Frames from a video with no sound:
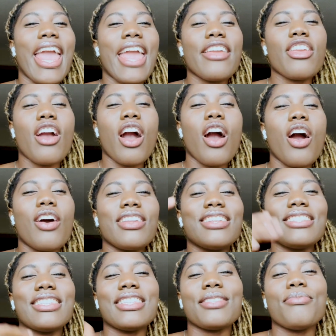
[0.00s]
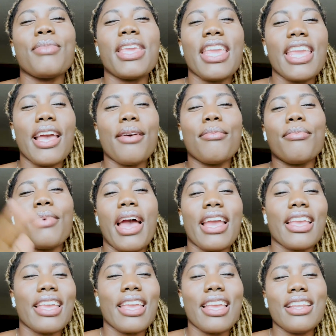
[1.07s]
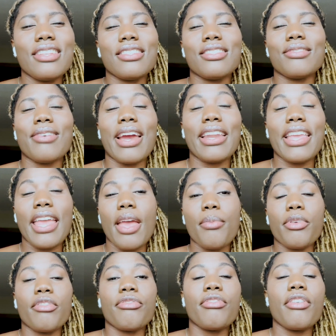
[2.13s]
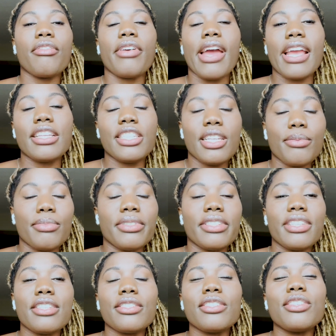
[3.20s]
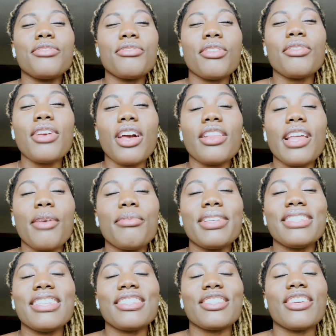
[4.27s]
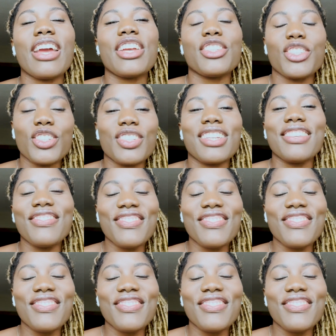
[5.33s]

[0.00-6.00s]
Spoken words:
Hey y'all, this is me. I'm back again. It's Zawadi. I'm your favorite high cheekbone sister, your favorite LIB sister, actually.